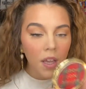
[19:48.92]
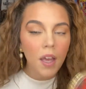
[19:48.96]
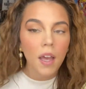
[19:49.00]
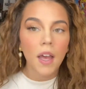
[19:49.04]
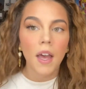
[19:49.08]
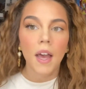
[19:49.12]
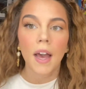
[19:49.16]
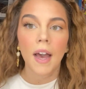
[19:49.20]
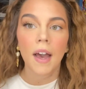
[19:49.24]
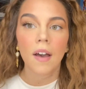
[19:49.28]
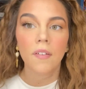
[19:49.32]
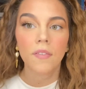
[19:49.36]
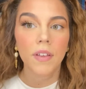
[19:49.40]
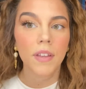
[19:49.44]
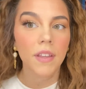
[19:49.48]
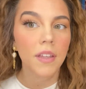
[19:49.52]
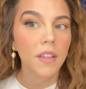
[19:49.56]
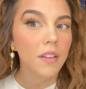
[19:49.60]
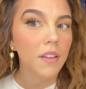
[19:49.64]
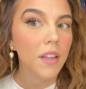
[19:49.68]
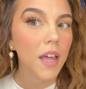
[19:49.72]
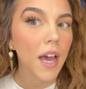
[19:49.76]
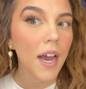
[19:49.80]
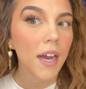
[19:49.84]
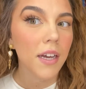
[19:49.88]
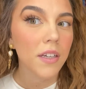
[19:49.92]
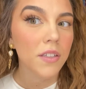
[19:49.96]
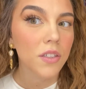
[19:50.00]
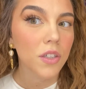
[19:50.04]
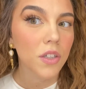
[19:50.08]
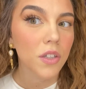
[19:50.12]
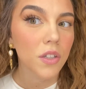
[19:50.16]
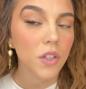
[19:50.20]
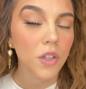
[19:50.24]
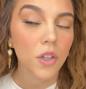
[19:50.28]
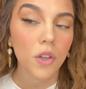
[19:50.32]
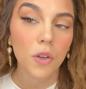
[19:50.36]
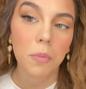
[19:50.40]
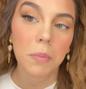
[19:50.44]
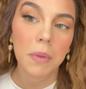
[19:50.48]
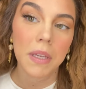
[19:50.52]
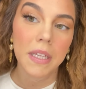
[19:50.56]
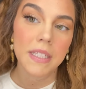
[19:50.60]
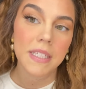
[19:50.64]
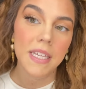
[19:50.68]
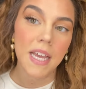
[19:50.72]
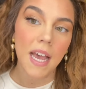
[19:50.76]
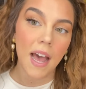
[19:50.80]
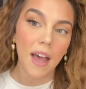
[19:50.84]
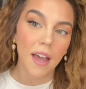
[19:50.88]
Having the lash glue be
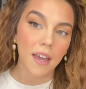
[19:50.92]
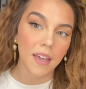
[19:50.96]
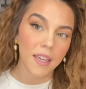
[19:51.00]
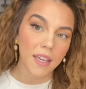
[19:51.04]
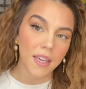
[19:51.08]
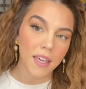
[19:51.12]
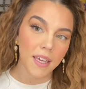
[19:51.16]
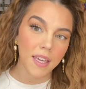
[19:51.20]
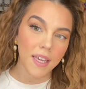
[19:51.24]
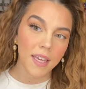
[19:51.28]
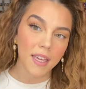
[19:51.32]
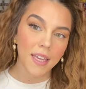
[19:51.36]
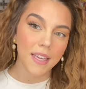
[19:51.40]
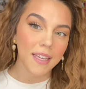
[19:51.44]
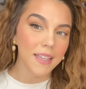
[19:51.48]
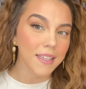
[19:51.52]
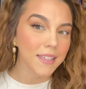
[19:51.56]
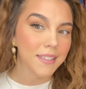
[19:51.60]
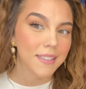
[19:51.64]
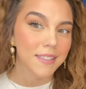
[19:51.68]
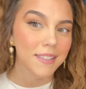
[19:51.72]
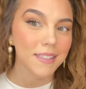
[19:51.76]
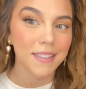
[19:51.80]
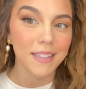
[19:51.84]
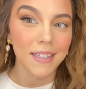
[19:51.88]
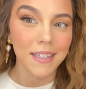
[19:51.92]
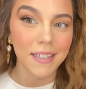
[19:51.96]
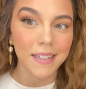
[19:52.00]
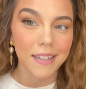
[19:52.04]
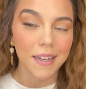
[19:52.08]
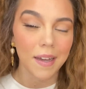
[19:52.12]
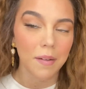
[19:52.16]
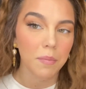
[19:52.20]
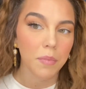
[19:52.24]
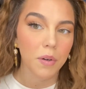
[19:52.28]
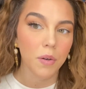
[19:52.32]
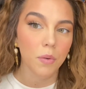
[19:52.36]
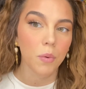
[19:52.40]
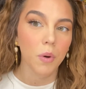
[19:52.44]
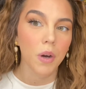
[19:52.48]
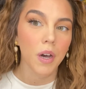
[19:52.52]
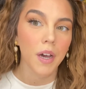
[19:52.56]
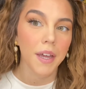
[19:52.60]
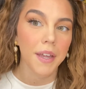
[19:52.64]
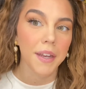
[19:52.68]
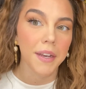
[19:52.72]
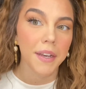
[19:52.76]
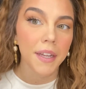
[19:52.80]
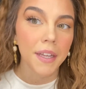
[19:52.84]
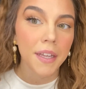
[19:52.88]
tacky is the
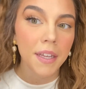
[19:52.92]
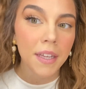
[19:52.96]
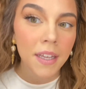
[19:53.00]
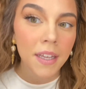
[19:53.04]
#1